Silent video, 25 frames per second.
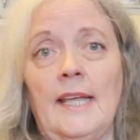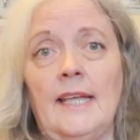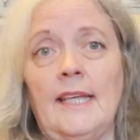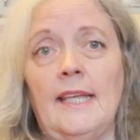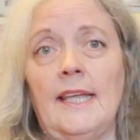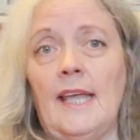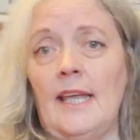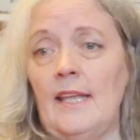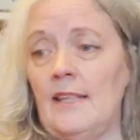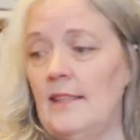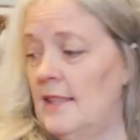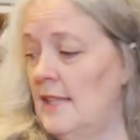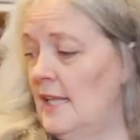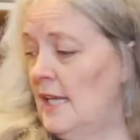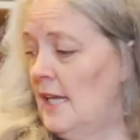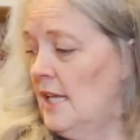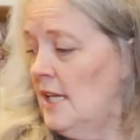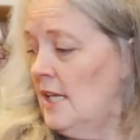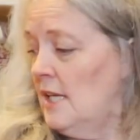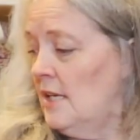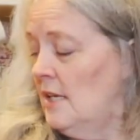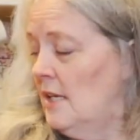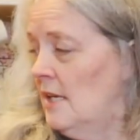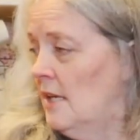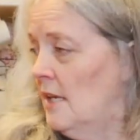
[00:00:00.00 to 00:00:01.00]
Okay,
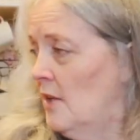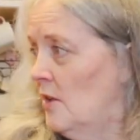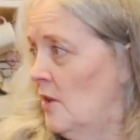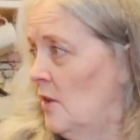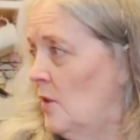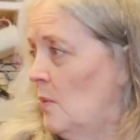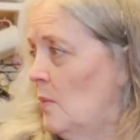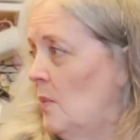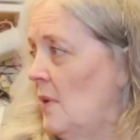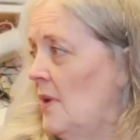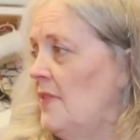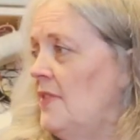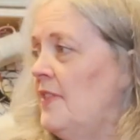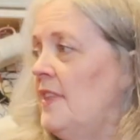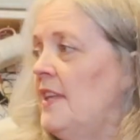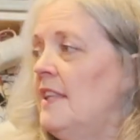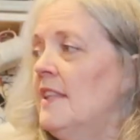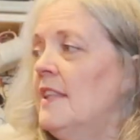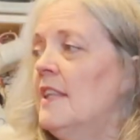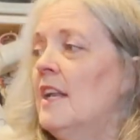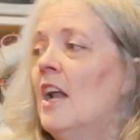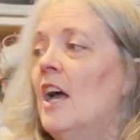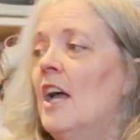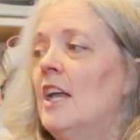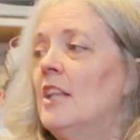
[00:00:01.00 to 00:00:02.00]
then the one thing
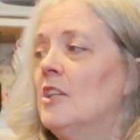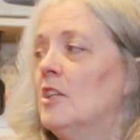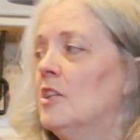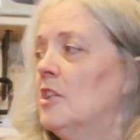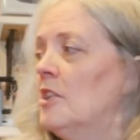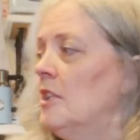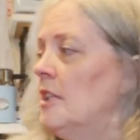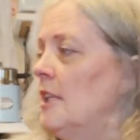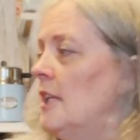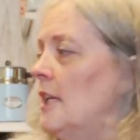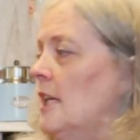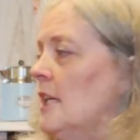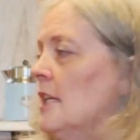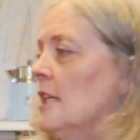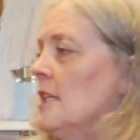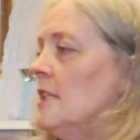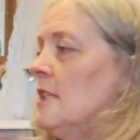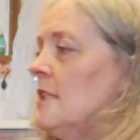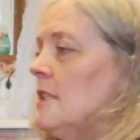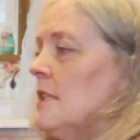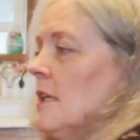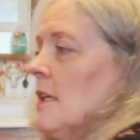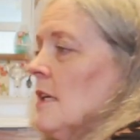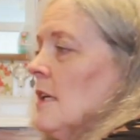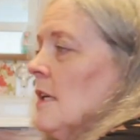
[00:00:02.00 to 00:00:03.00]
that I learned
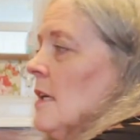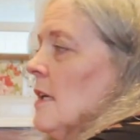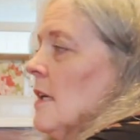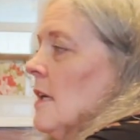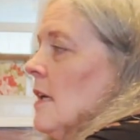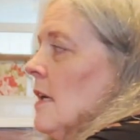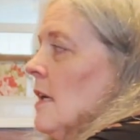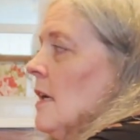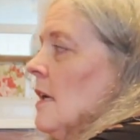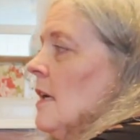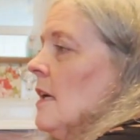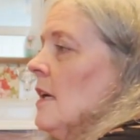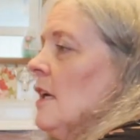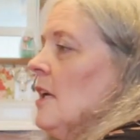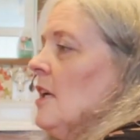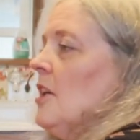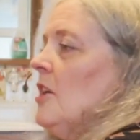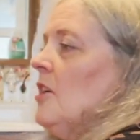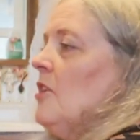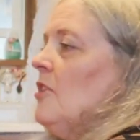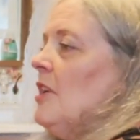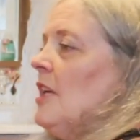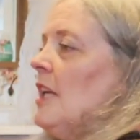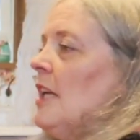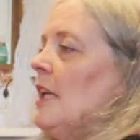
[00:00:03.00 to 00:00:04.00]
is
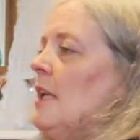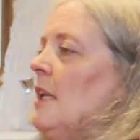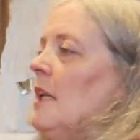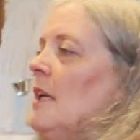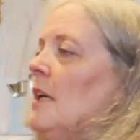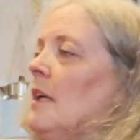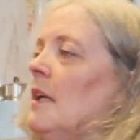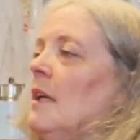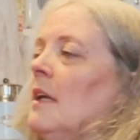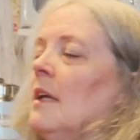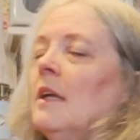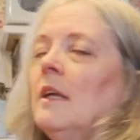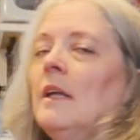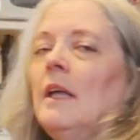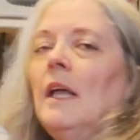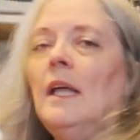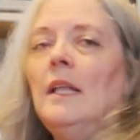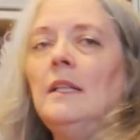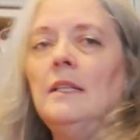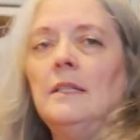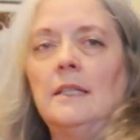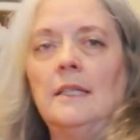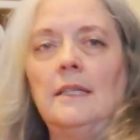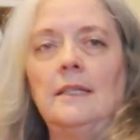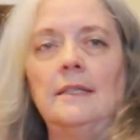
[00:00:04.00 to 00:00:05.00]
you need
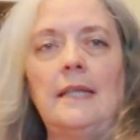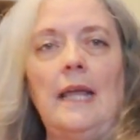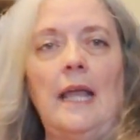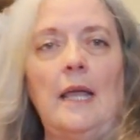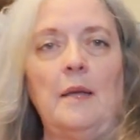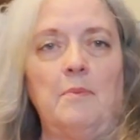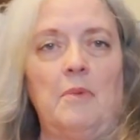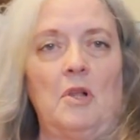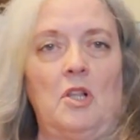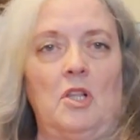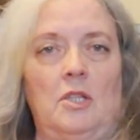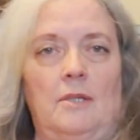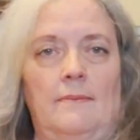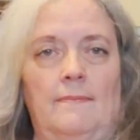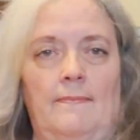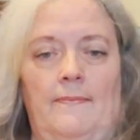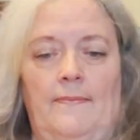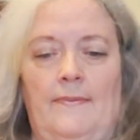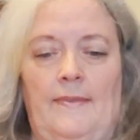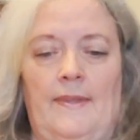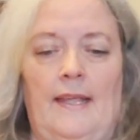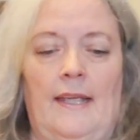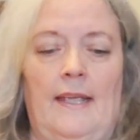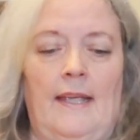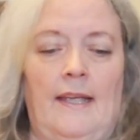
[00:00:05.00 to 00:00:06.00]
a little table.
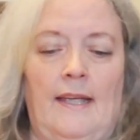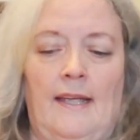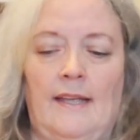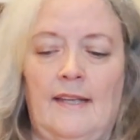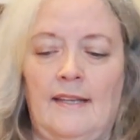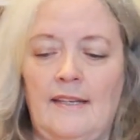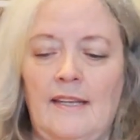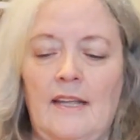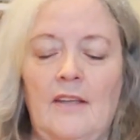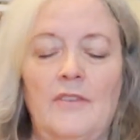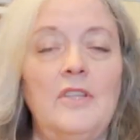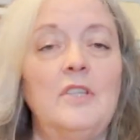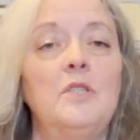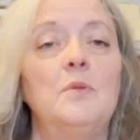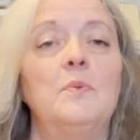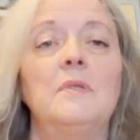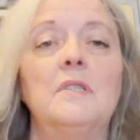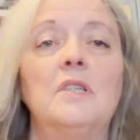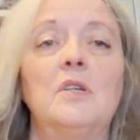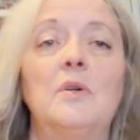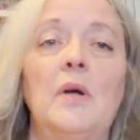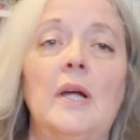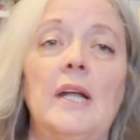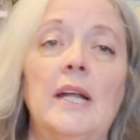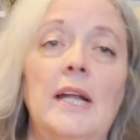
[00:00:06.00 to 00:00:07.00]
Now this was
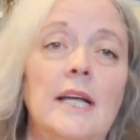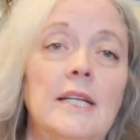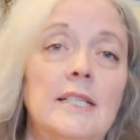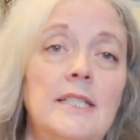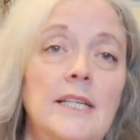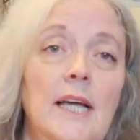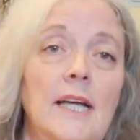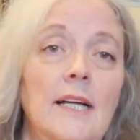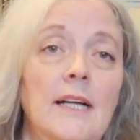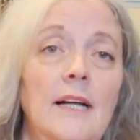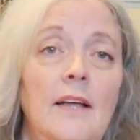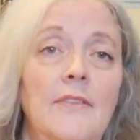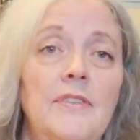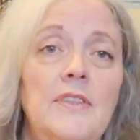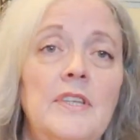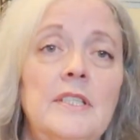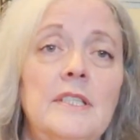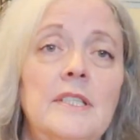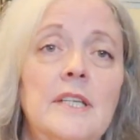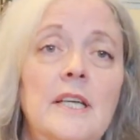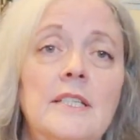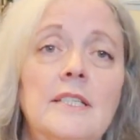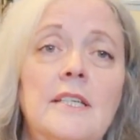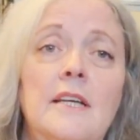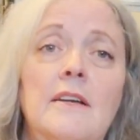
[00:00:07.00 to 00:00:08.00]
a great idea. I got
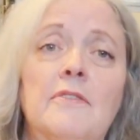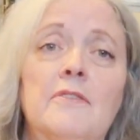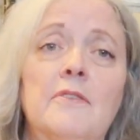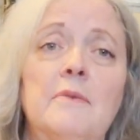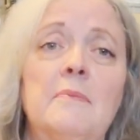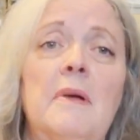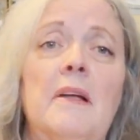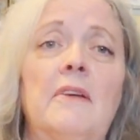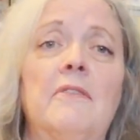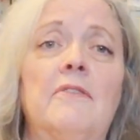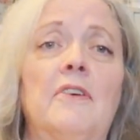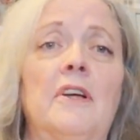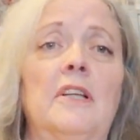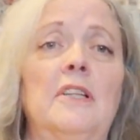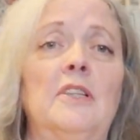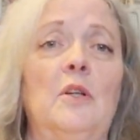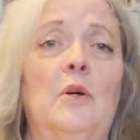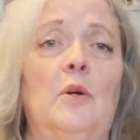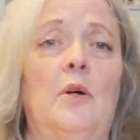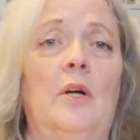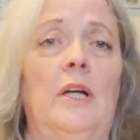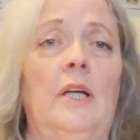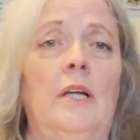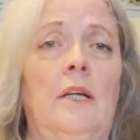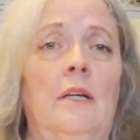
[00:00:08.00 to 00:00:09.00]
this idea from my friend
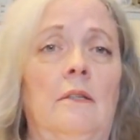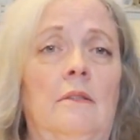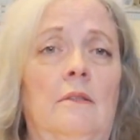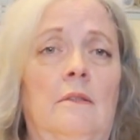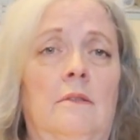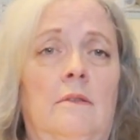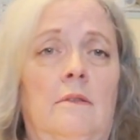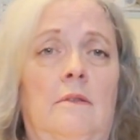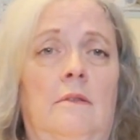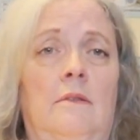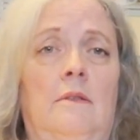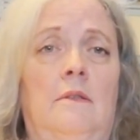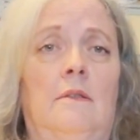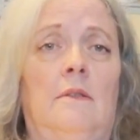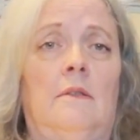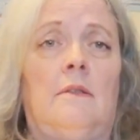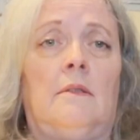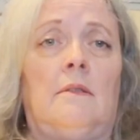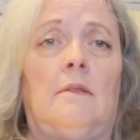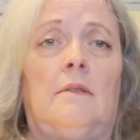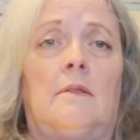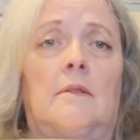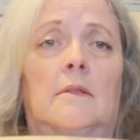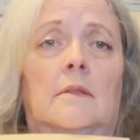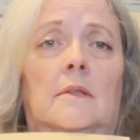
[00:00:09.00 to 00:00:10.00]
Lori.
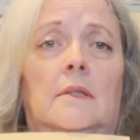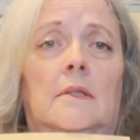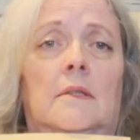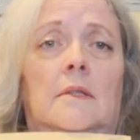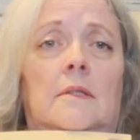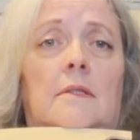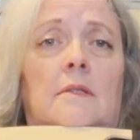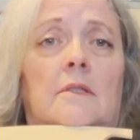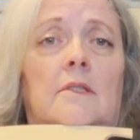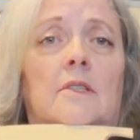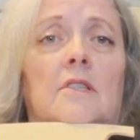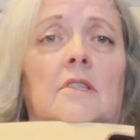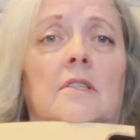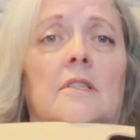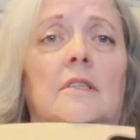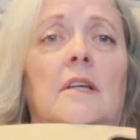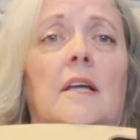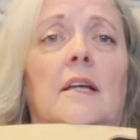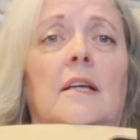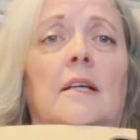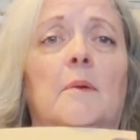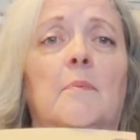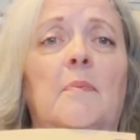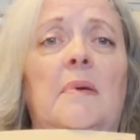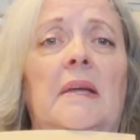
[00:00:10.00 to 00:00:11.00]
It's just
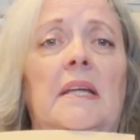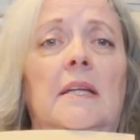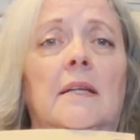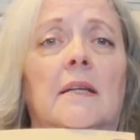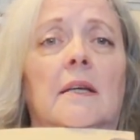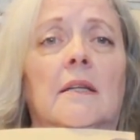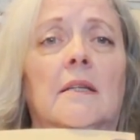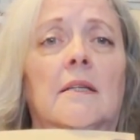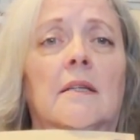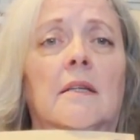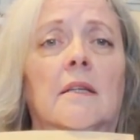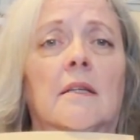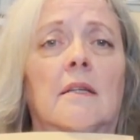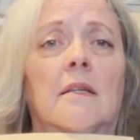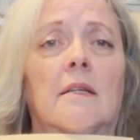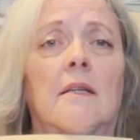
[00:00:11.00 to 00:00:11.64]
like a peanut.